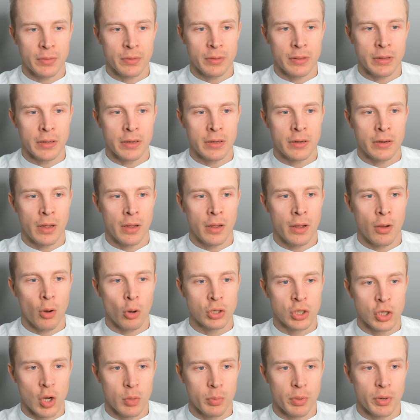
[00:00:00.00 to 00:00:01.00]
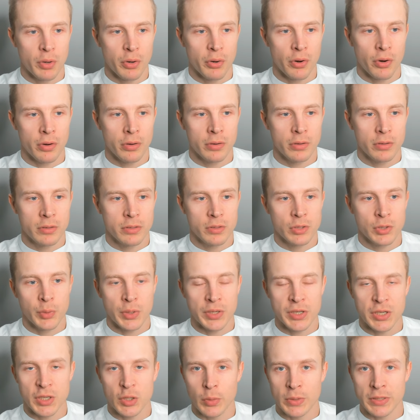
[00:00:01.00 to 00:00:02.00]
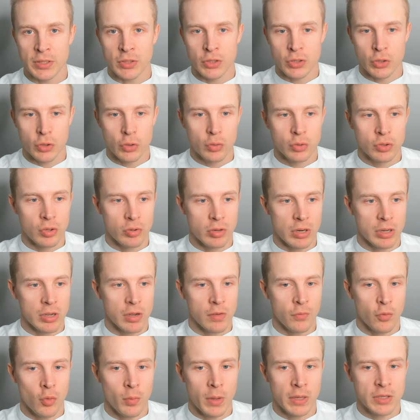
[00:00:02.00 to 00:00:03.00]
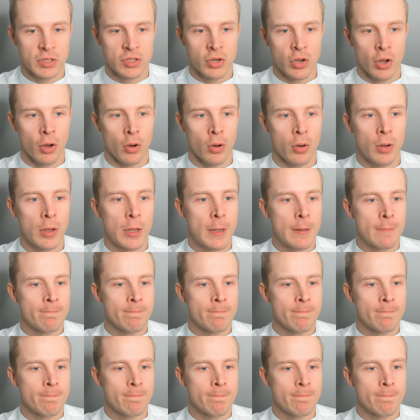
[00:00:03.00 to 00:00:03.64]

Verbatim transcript: in October 2022, so a few months ago,